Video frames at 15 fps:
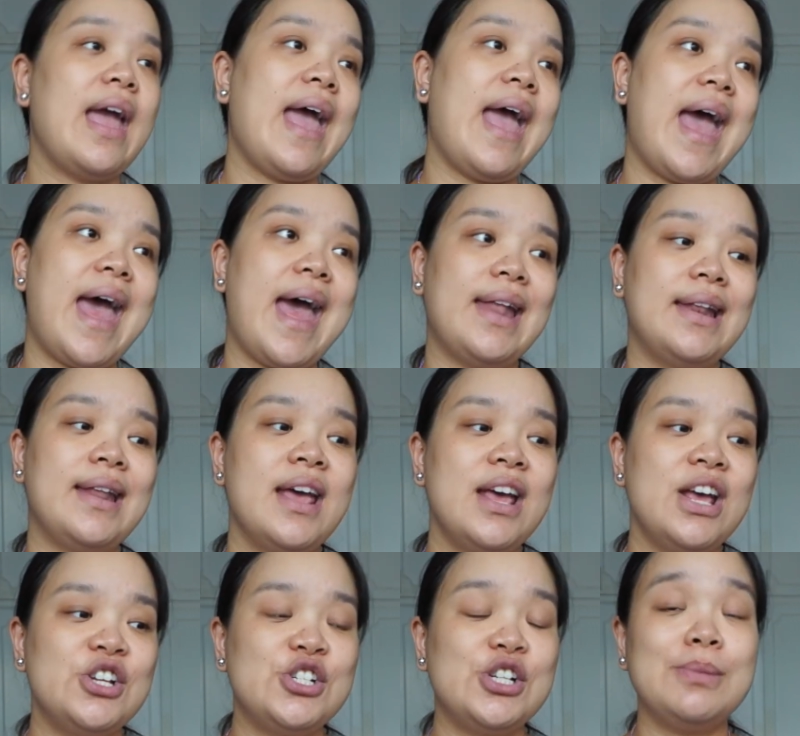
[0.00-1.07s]
and
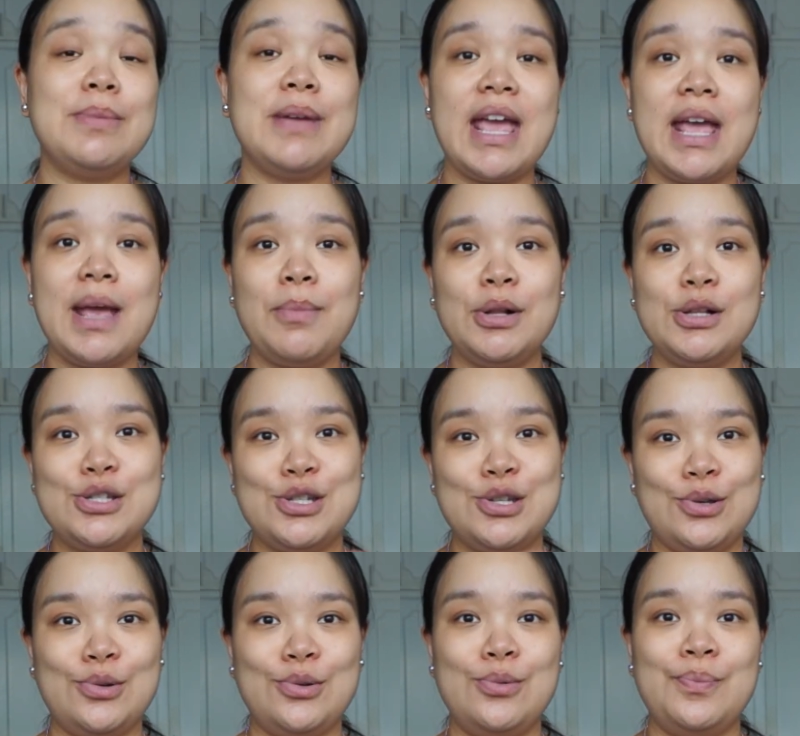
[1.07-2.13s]
she'll be able
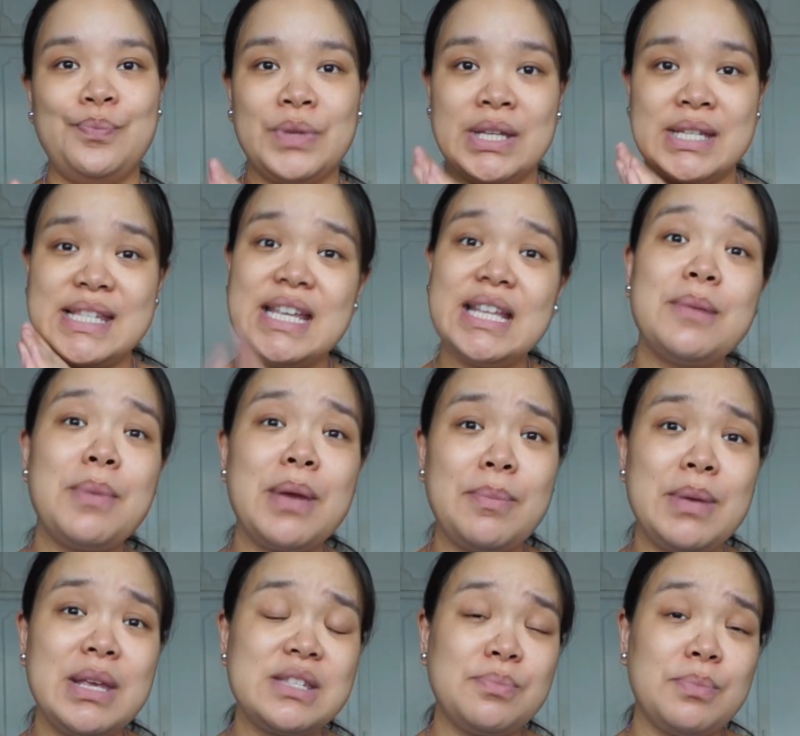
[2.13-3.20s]
to see the
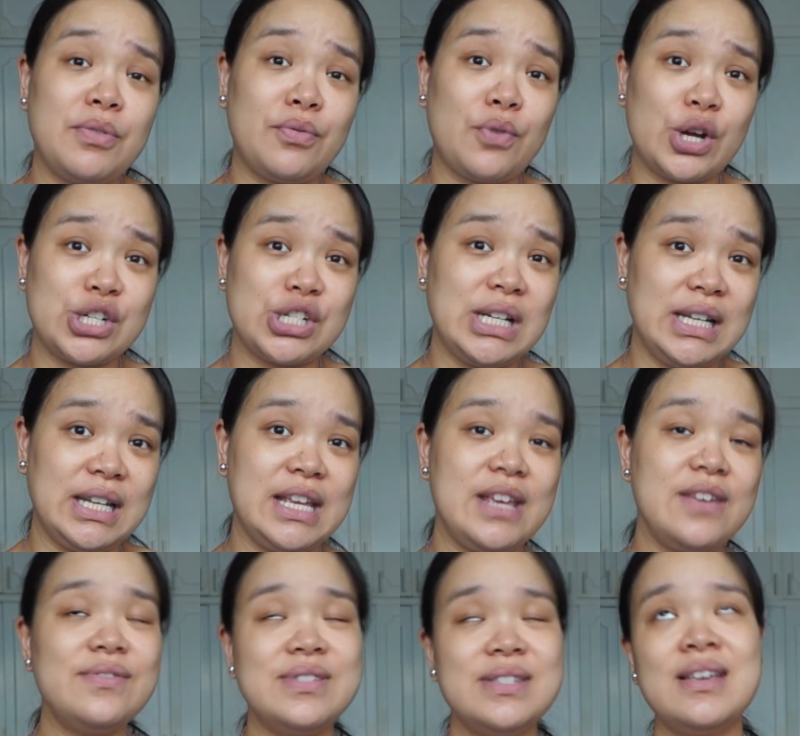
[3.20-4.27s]
babies before she
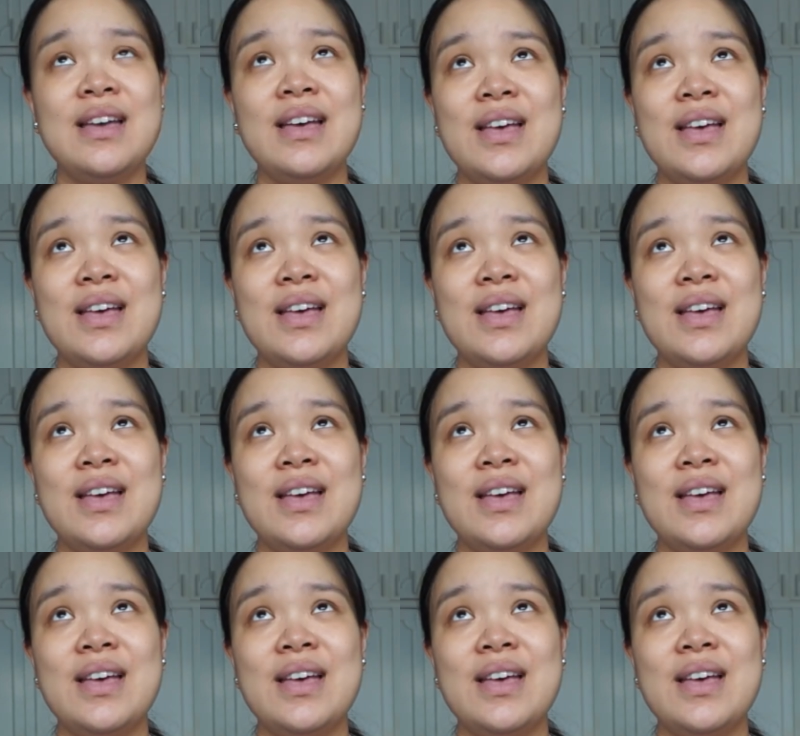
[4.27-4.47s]
leaves.